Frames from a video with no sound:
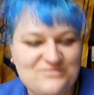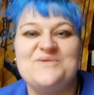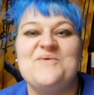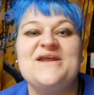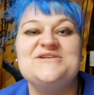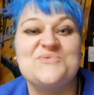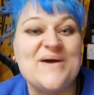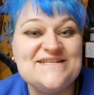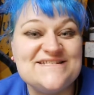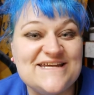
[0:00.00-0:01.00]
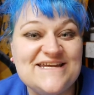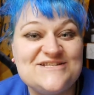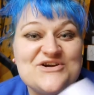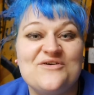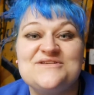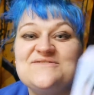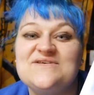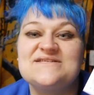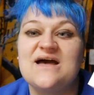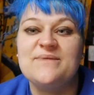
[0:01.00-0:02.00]
probably one in 20 chance of
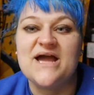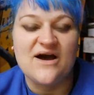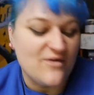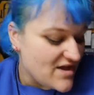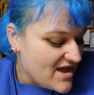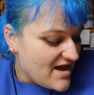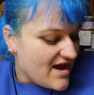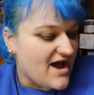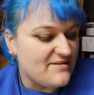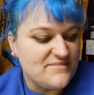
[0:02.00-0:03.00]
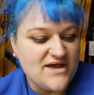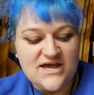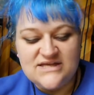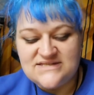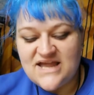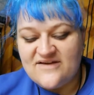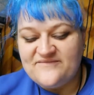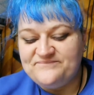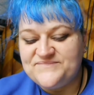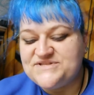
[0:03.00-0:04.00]
this coming out. So
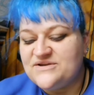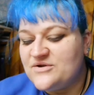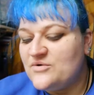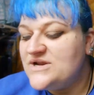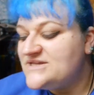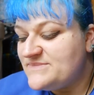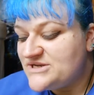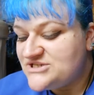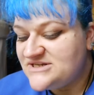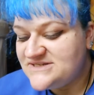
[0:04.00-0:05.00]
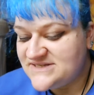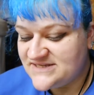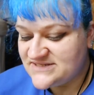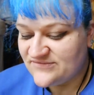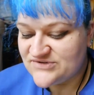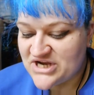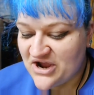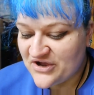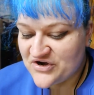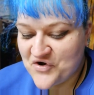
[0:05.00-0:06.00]
yeah, so all it mentions is the
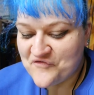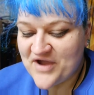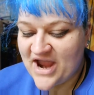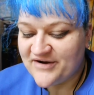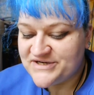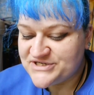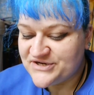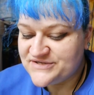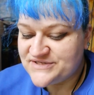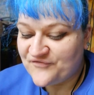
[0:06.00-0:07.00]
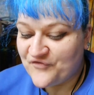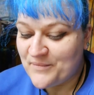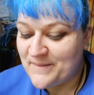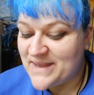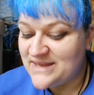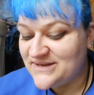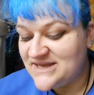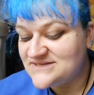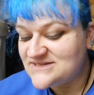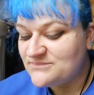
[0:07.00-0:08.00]
return of characters from
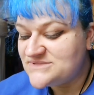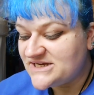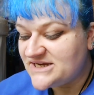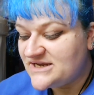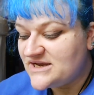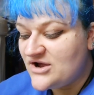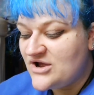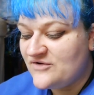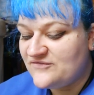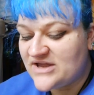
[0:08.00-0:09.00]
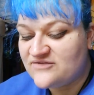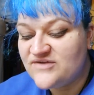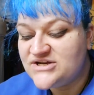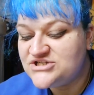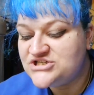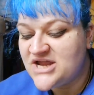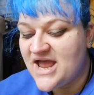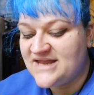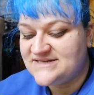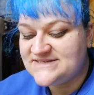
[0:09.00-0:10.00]
Maybe Someday, of like Ridge
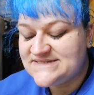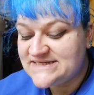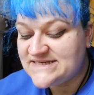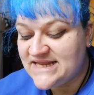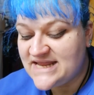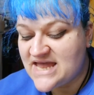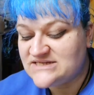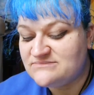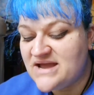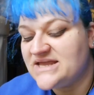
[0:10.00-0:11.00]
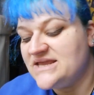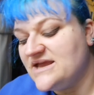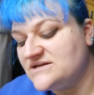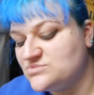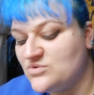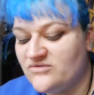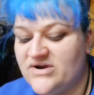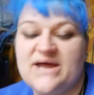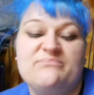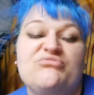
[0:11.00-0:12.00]
and Sydney and Maggie and
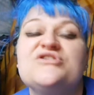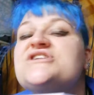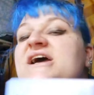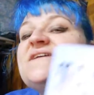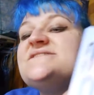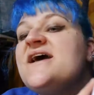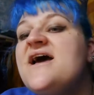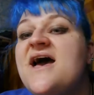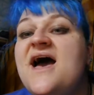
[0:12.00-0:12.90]
Warren and Bridget.